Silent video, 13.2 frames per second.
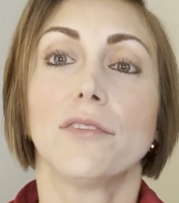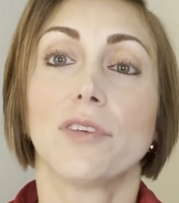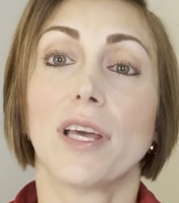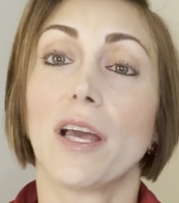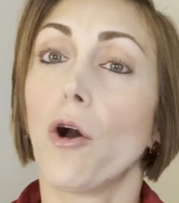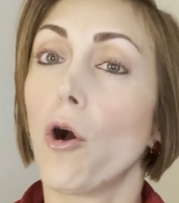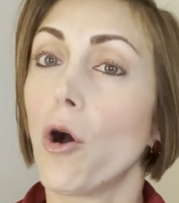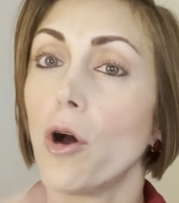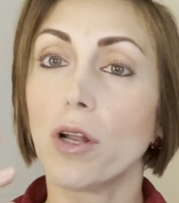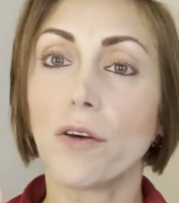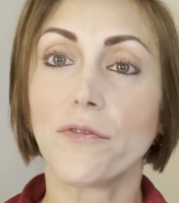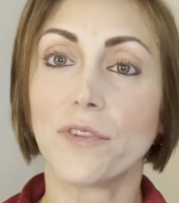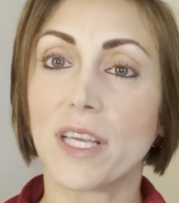That
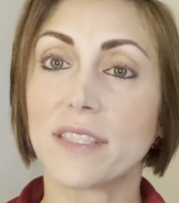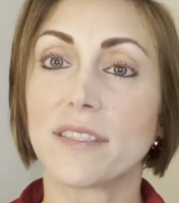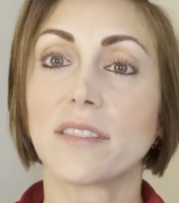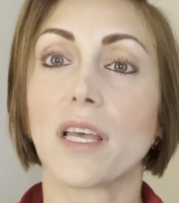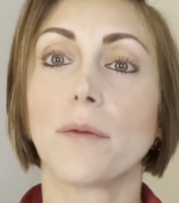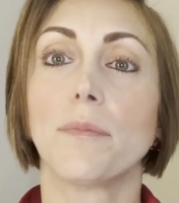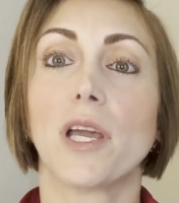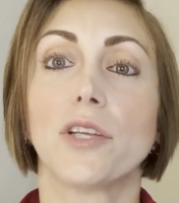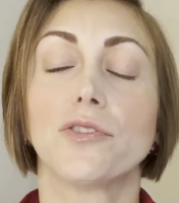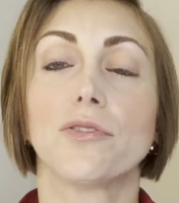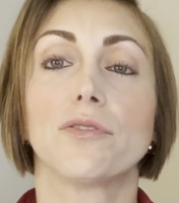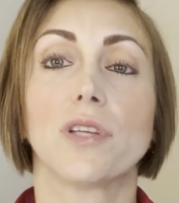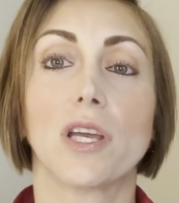all of these, as I
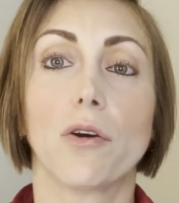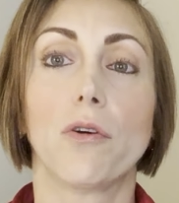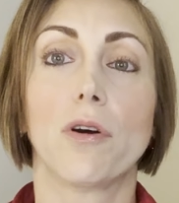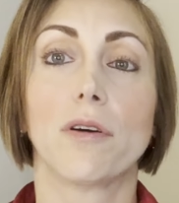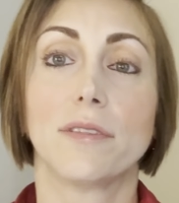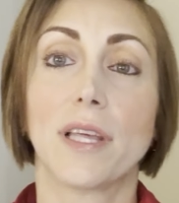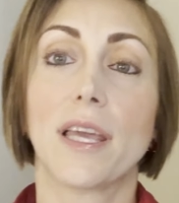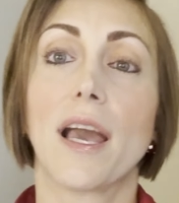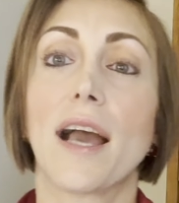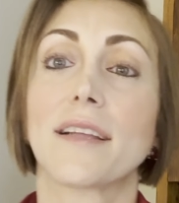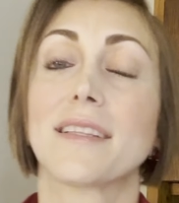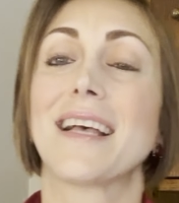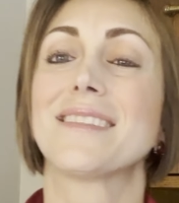mentioned, they, they
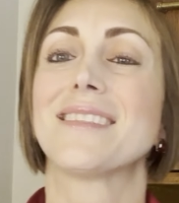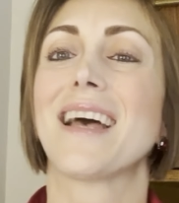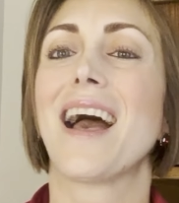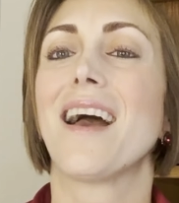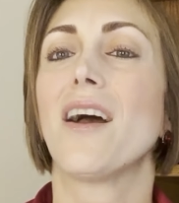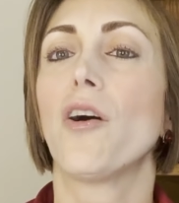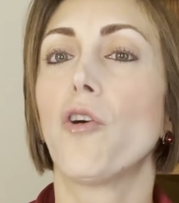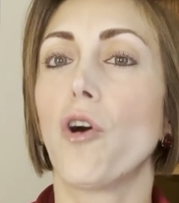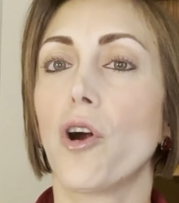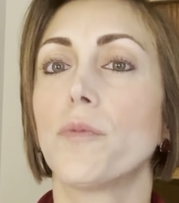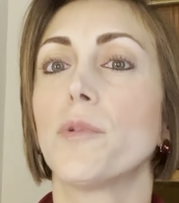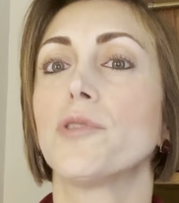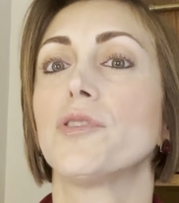act as a
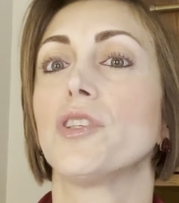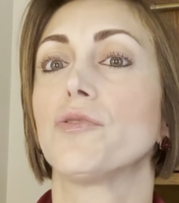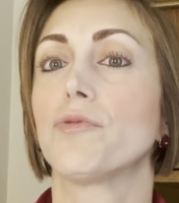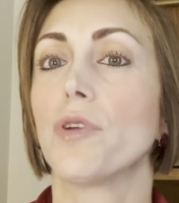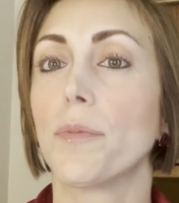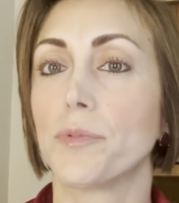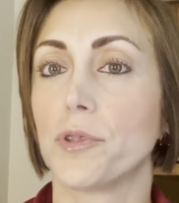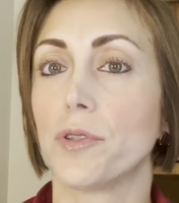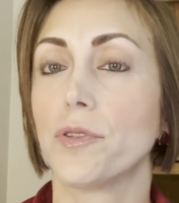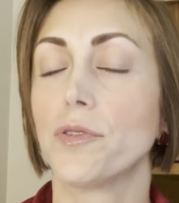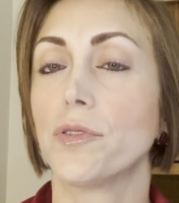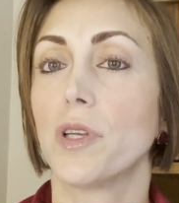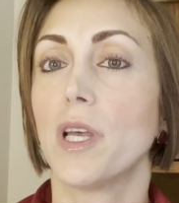hormone
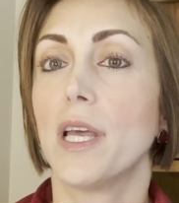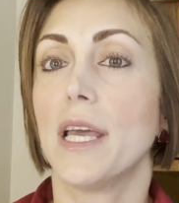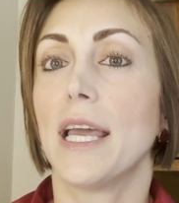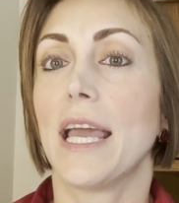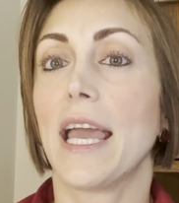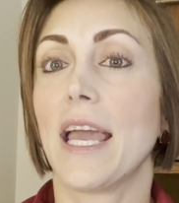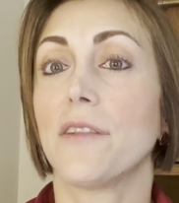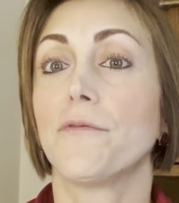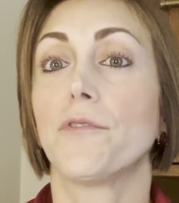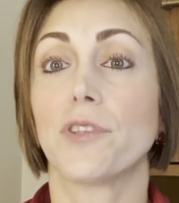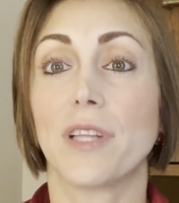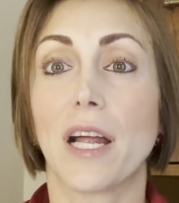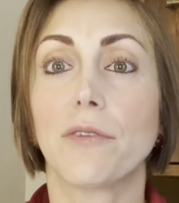disruptors, and
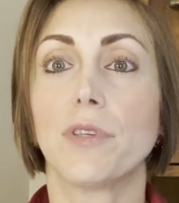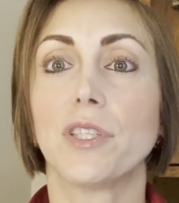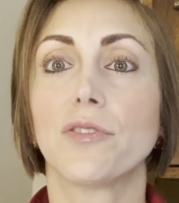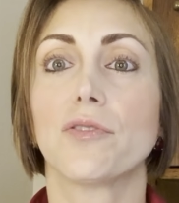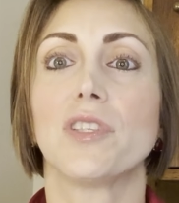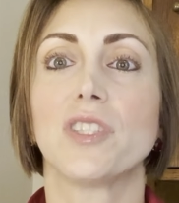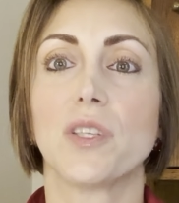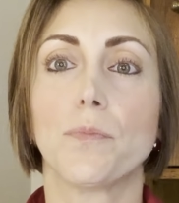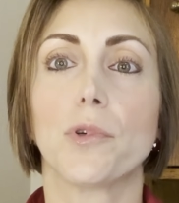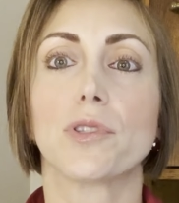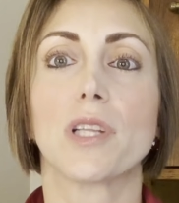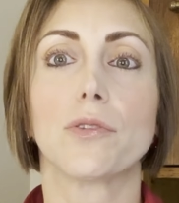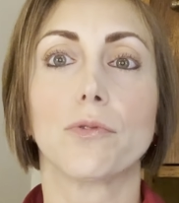for that reason, it's
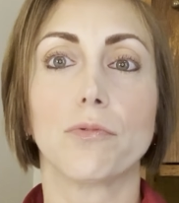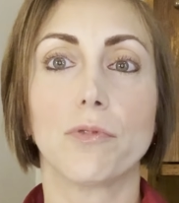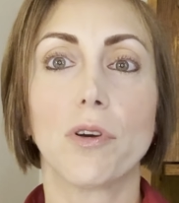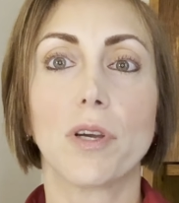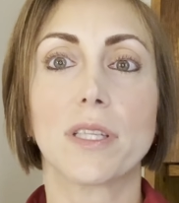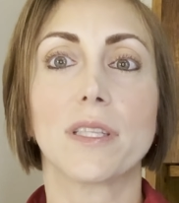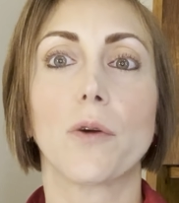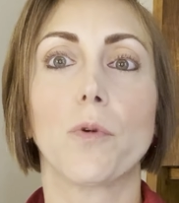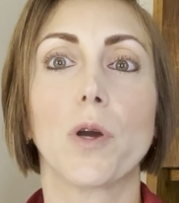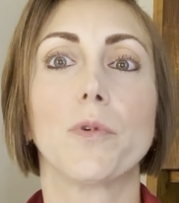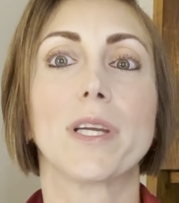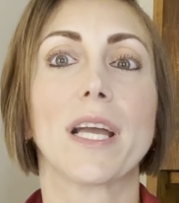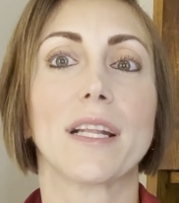important to know it. That
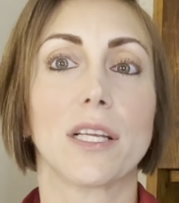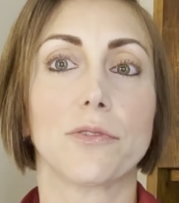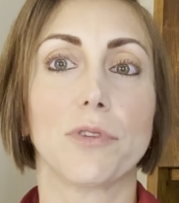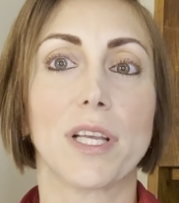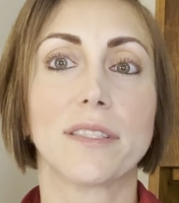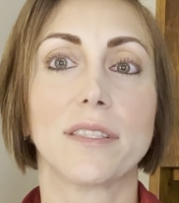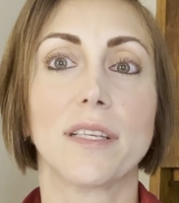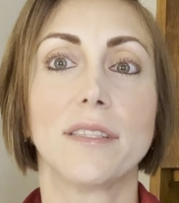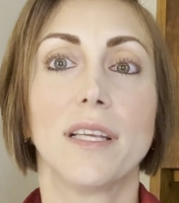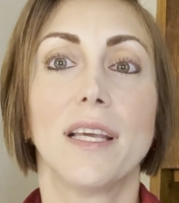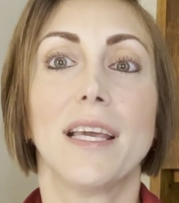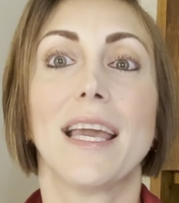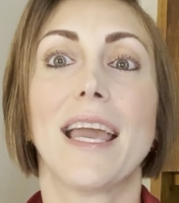way, we can address it
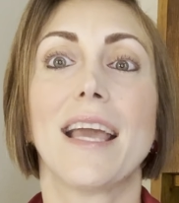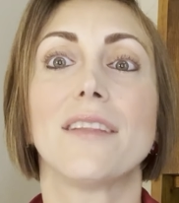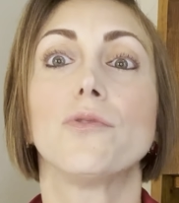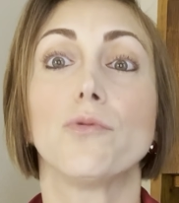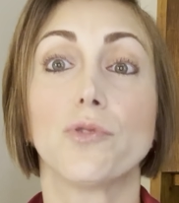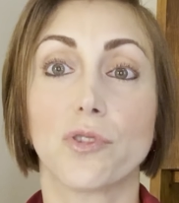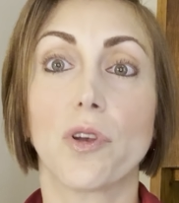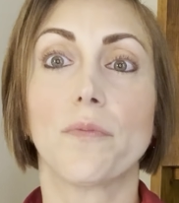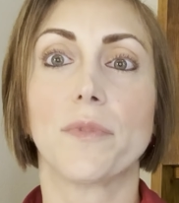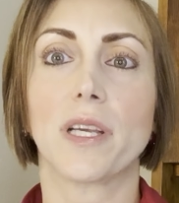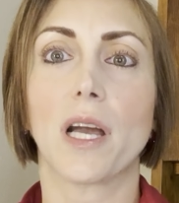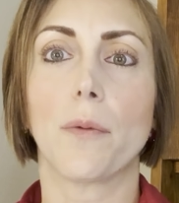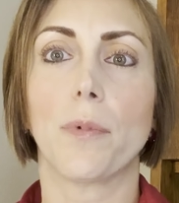and do
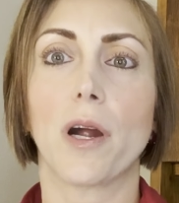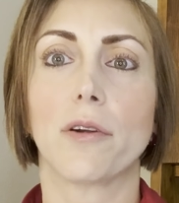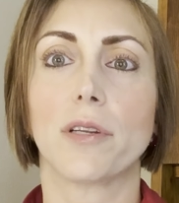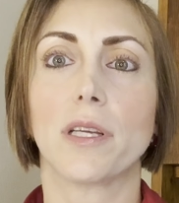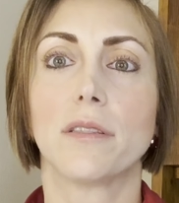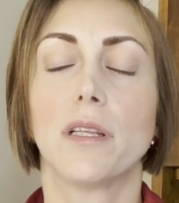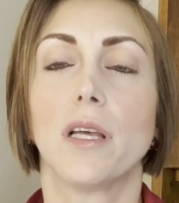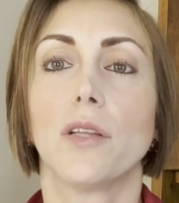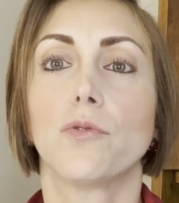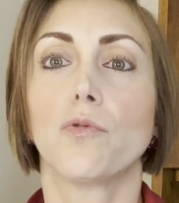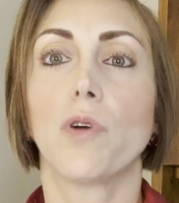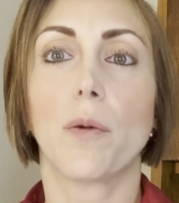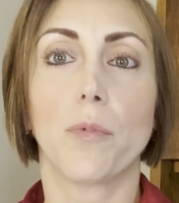something about it
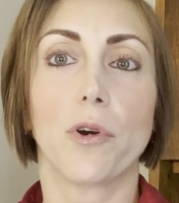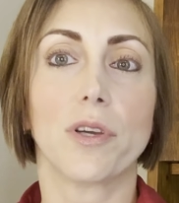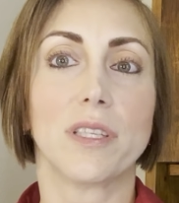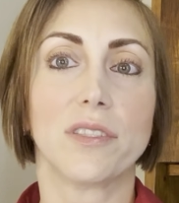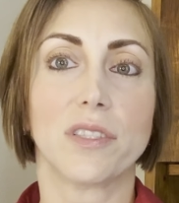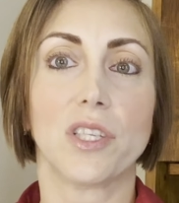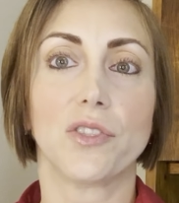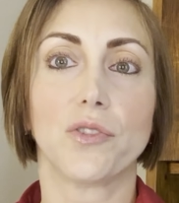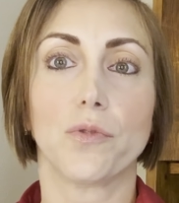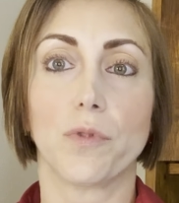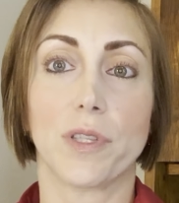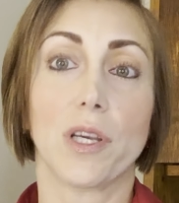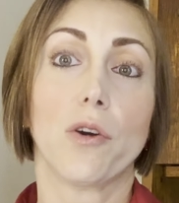to avoid this
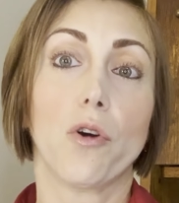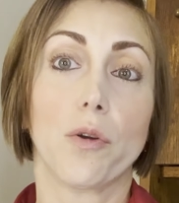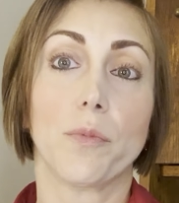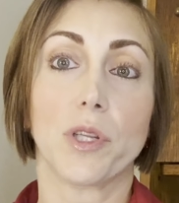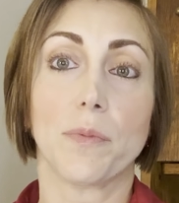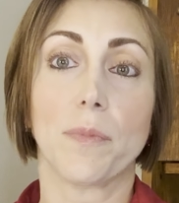issue with the hormone